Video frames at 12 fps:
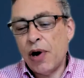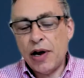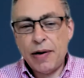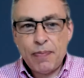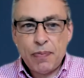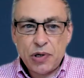
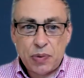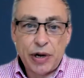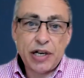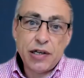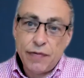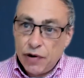my
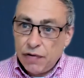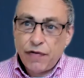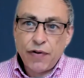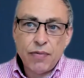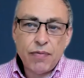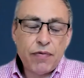perspective and
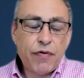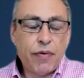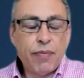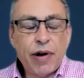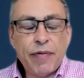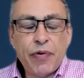
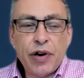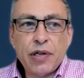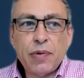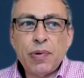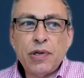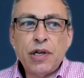from
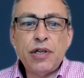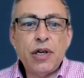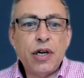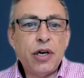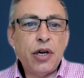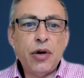Maverick's
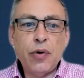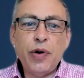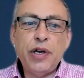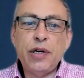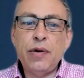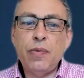positioning,
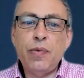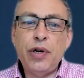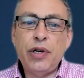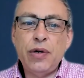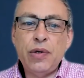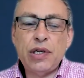we
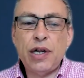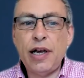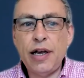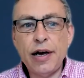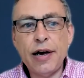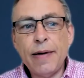do
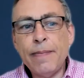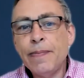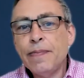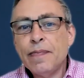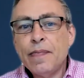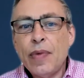see
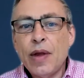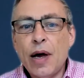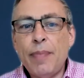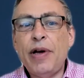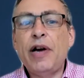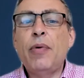a
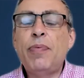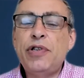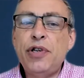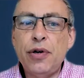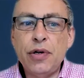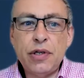big
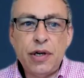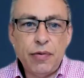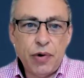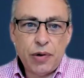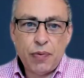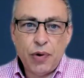opportunity
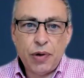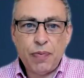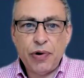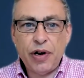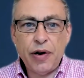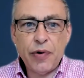
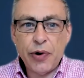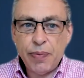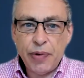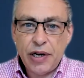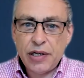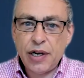with bring your
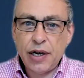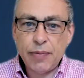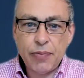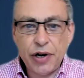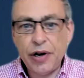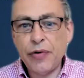own
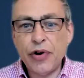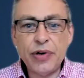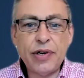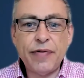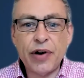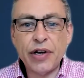meeting, bring your
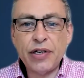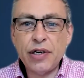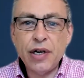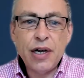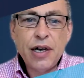own device.